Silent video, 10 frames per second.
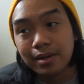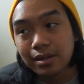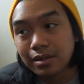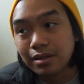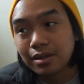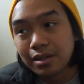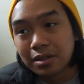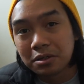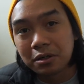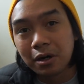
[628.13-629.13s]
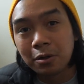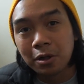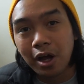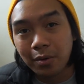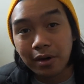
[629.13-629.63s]
It'll go a
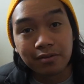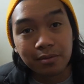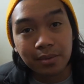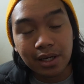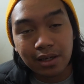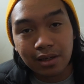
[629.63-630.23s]
long way for me.